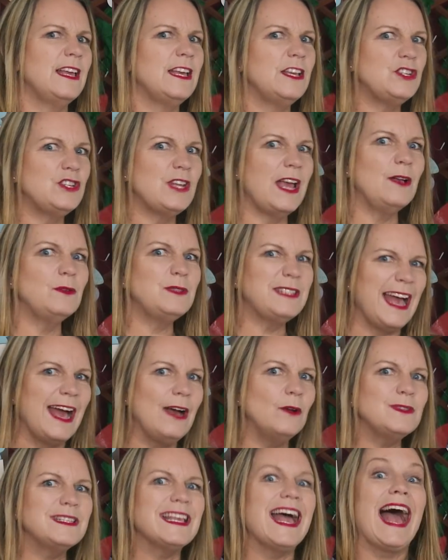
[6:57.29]
Shout
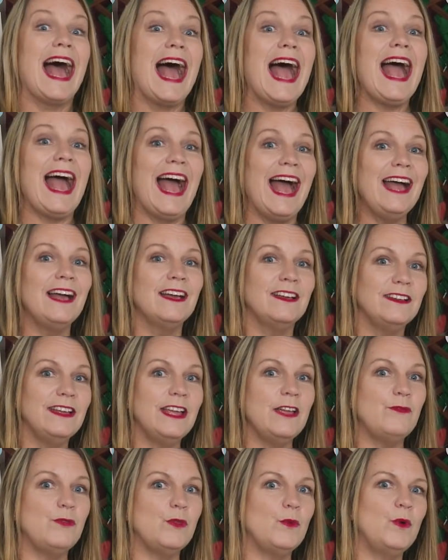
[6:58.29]
out A
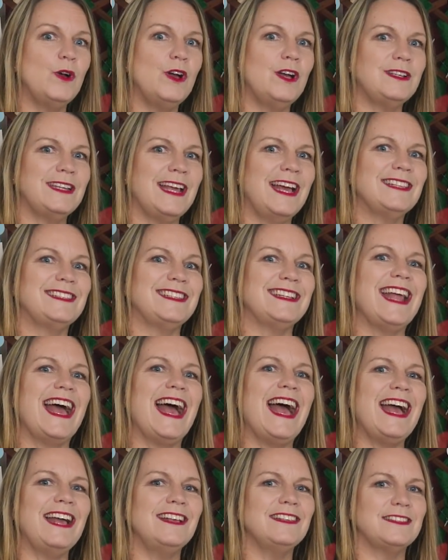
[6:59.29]
if the word has an
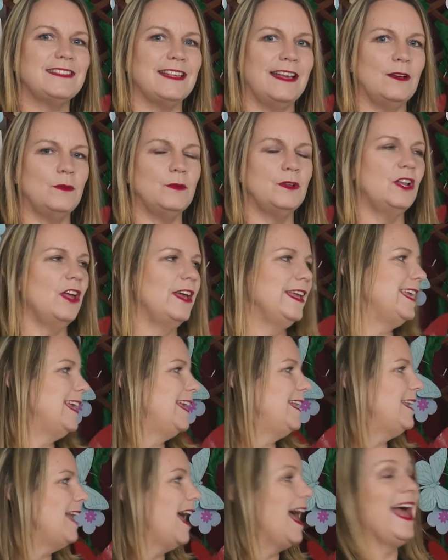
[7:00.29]
A sound like
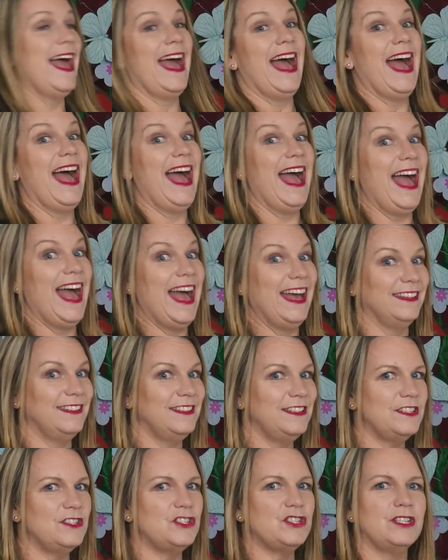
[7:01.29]
in
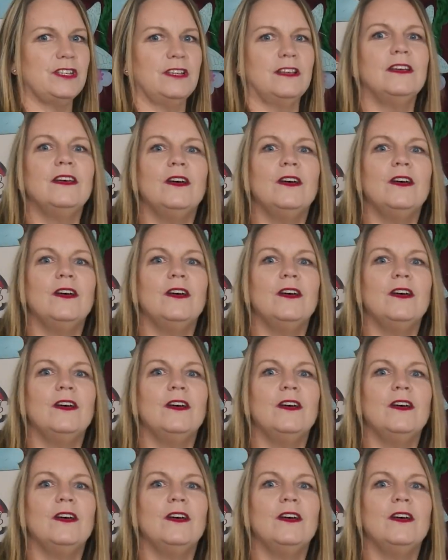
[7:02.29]
ant,